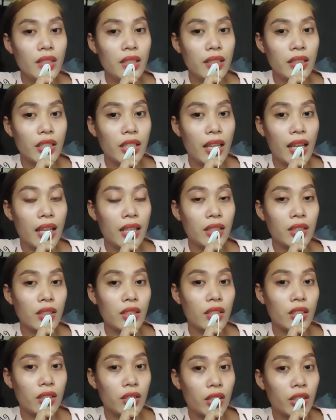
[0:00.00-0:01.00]
Then
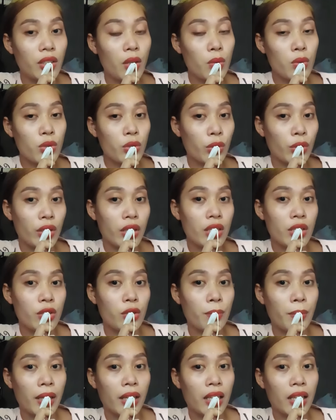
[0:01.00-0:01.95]
the row scores to be